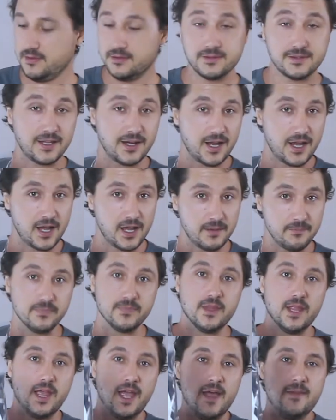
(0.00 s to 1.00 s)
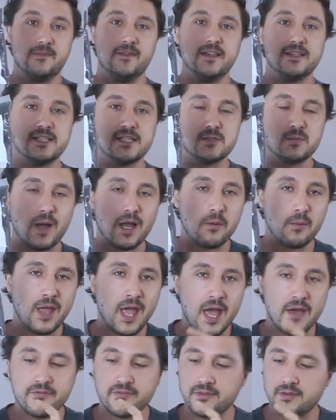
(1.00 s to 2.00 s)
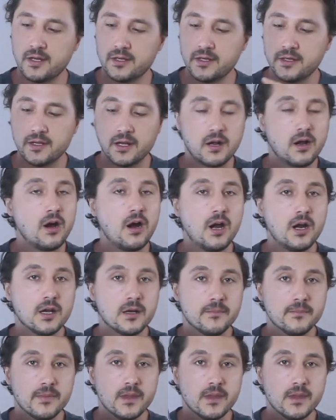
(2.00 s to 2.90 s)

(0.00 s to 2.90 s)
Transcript: Ta-da! And this is why we have Tanidacara,